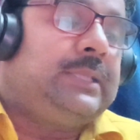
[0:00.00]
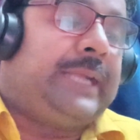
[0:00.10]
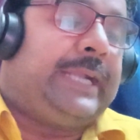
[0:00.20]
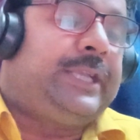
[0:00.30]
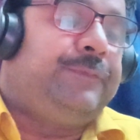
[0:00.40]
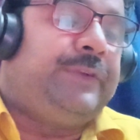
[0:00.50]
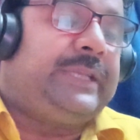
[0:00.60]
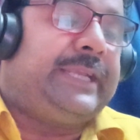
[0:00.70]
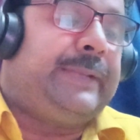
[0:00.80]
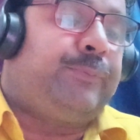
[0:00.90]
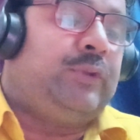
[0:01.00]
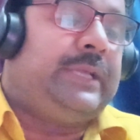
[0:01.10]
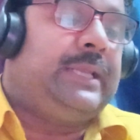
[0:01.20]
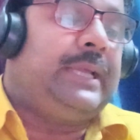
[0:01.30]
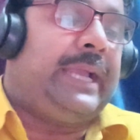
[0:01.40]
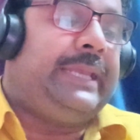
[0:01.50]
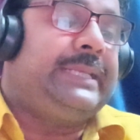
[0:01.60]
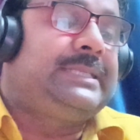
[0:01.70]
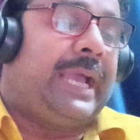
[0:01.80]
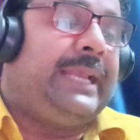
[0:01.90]
that defeated Napoleon and
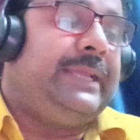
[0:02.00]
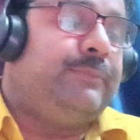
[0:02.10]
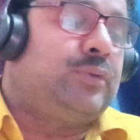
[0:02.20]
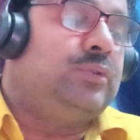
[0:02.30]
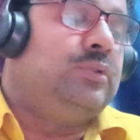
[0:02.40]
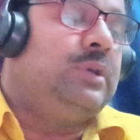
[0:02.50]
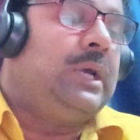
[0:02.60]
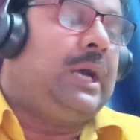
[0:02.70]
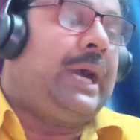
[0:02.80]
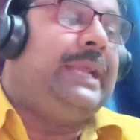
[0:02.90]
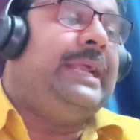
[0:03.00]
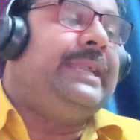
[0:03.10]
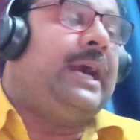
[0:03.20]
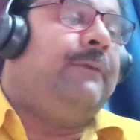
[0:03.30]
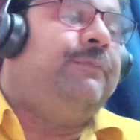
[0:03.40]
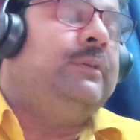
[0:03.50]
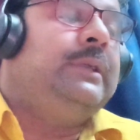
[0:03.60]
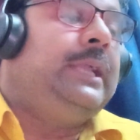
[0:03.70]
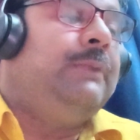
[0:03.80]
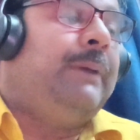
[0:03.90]
exiled him to island of
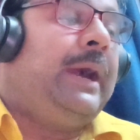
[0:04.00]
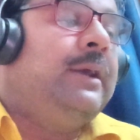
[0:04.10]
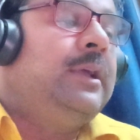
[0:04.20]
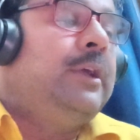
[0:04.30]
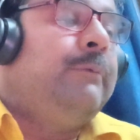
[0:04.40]
Elba.